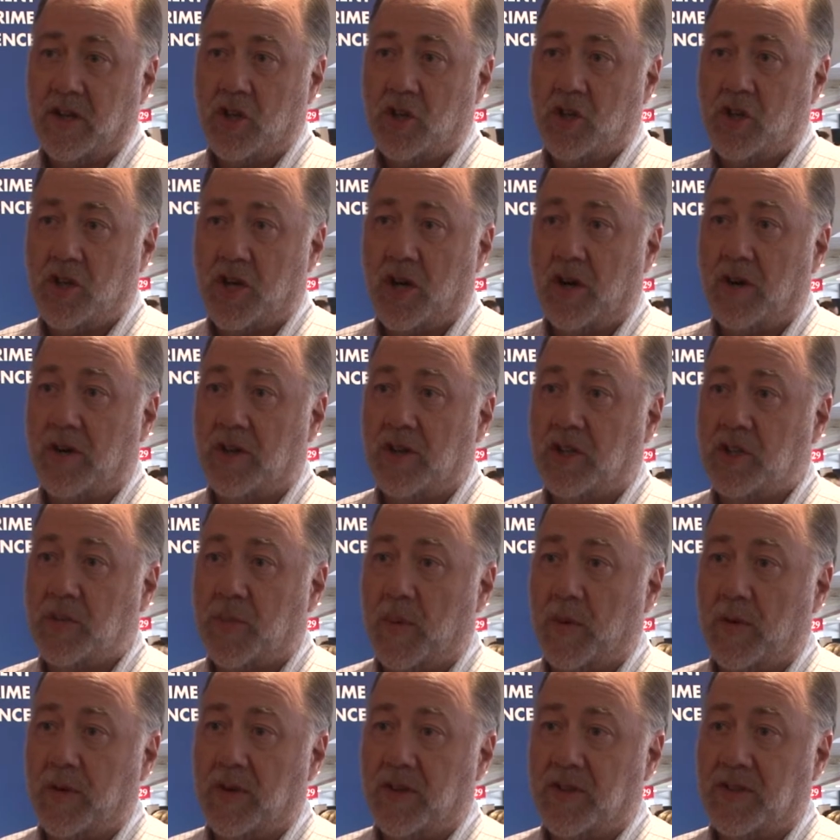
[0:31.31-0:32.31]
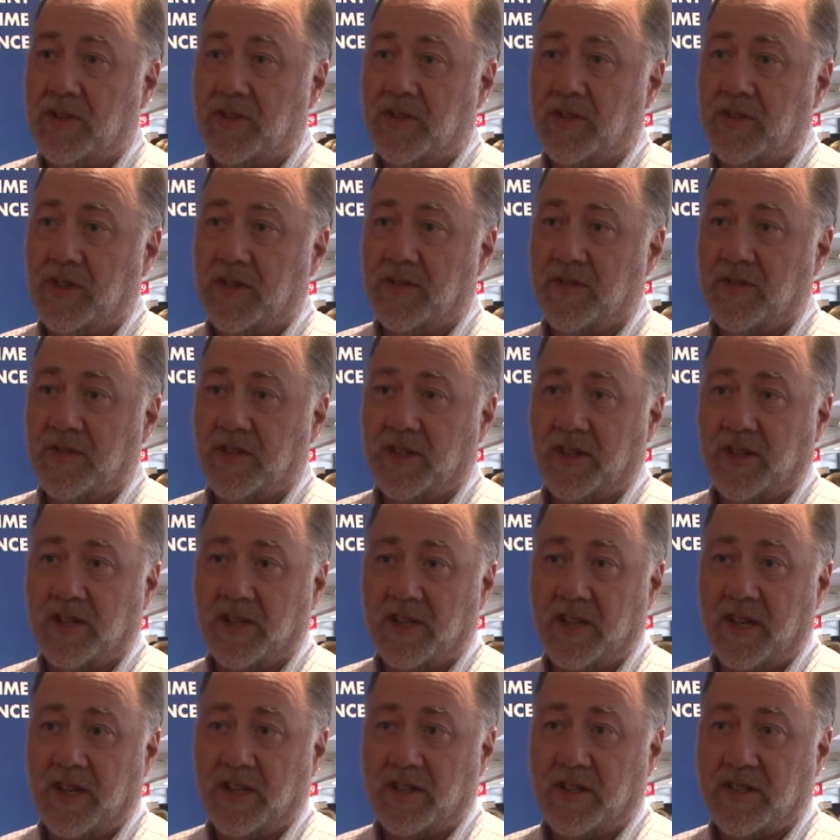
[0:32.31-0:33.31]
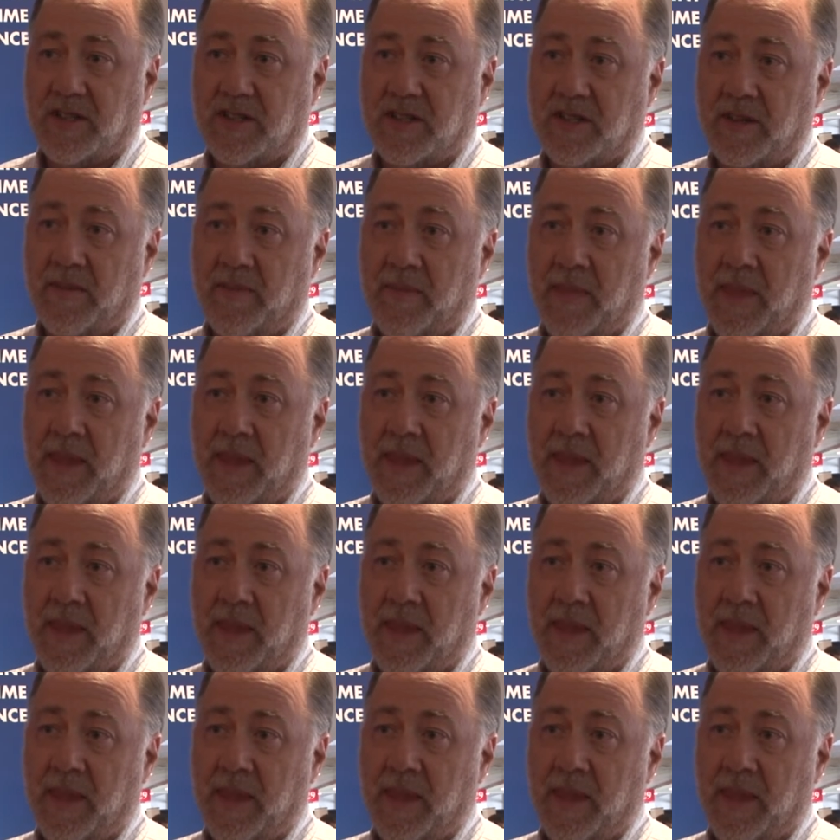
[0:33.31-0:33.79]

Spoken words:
shared experiences of success,